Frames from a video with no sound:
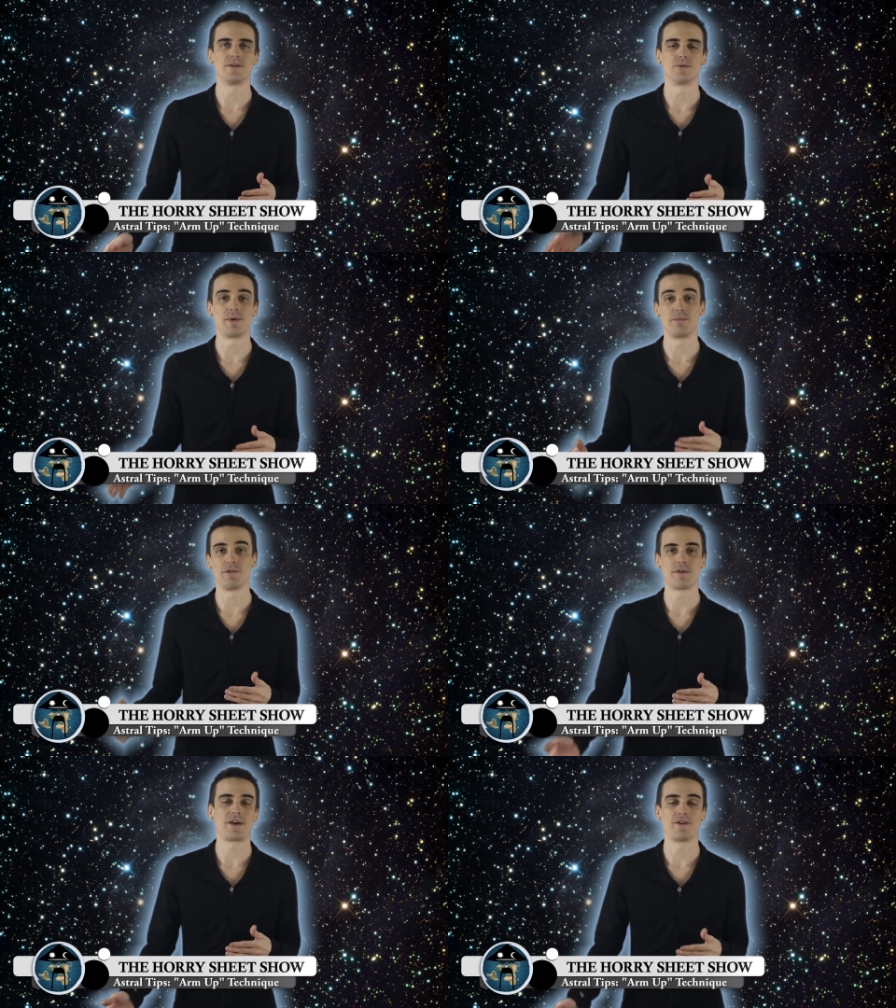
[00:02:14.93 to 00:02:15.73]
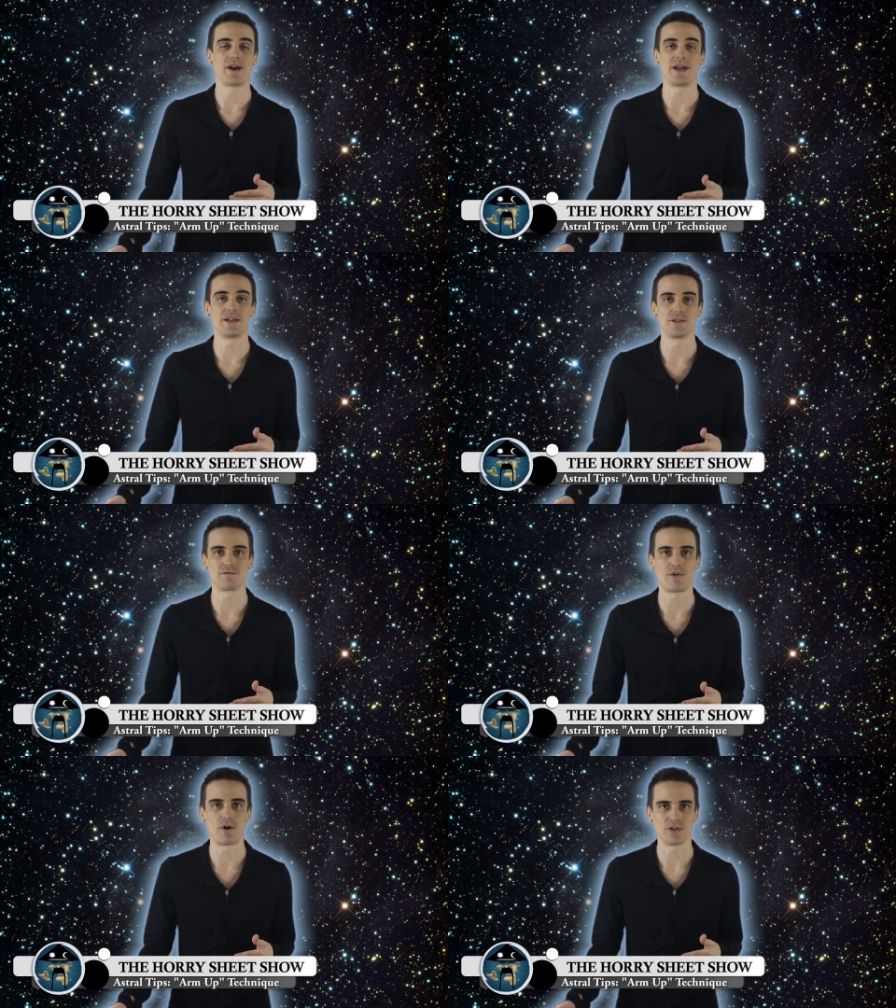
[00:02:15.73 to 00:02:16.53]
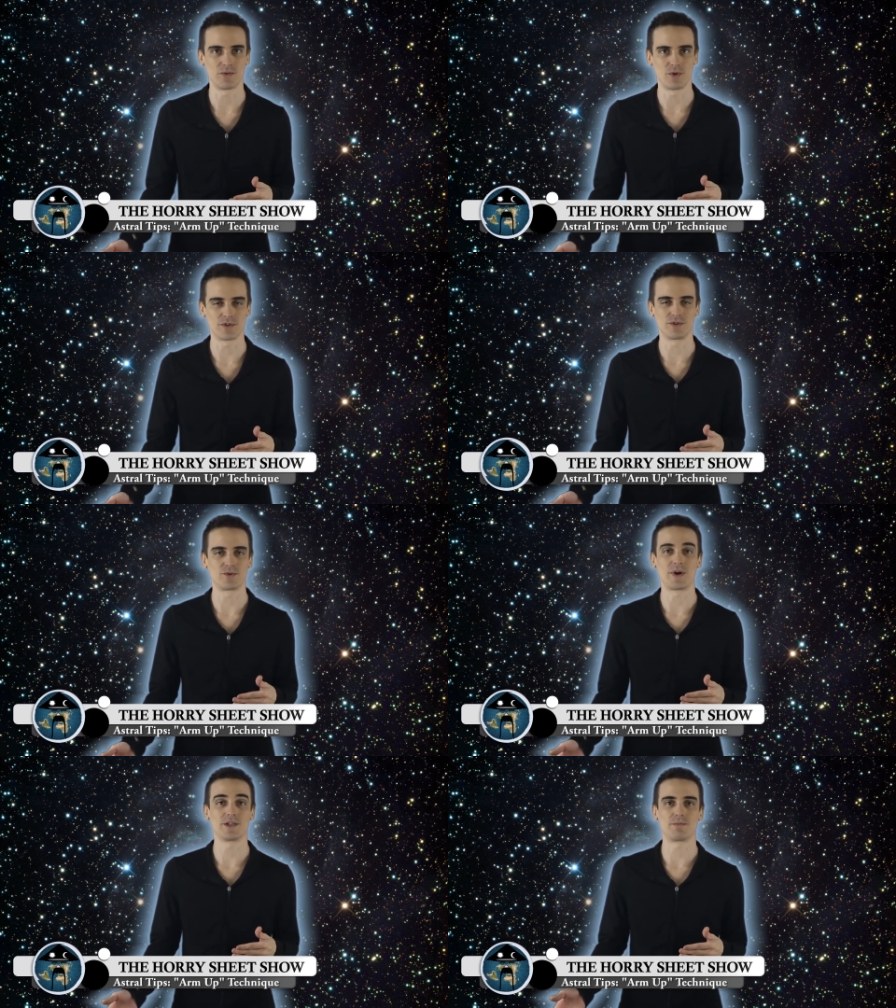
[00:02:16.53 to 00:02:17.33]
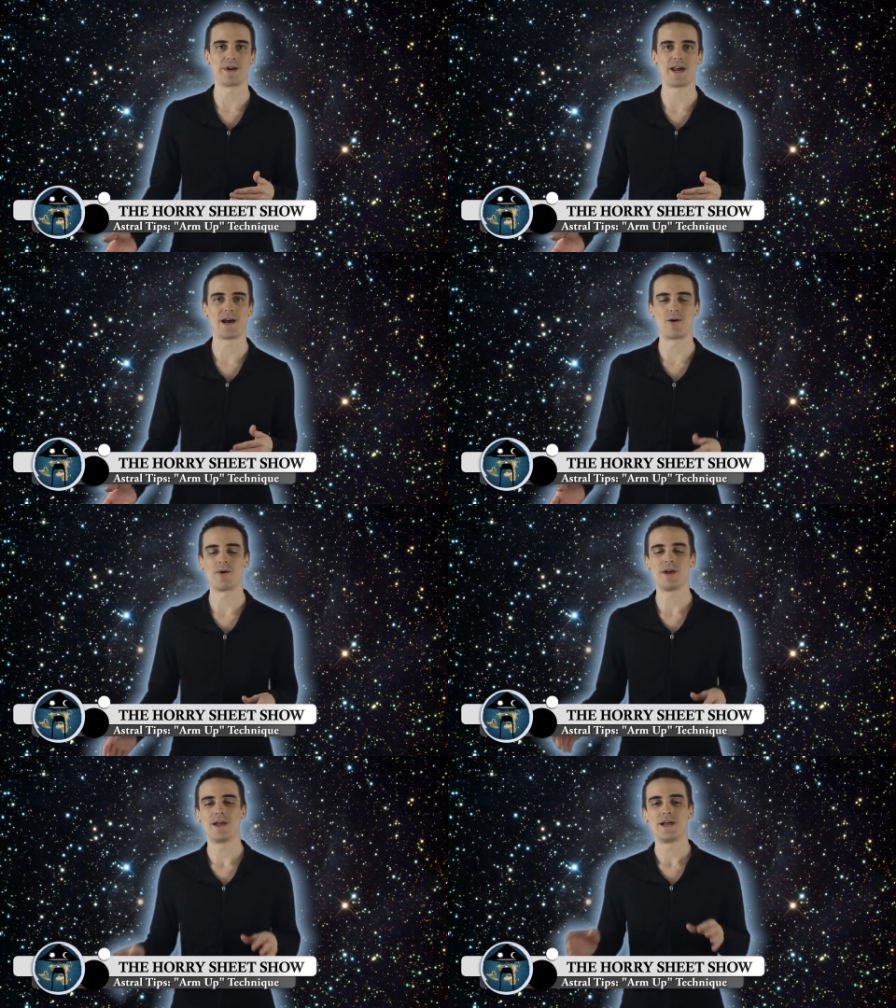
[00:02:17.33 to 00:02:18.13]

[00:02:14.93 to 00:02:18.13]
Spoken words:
or maybe your hand has fallen once or twice by now,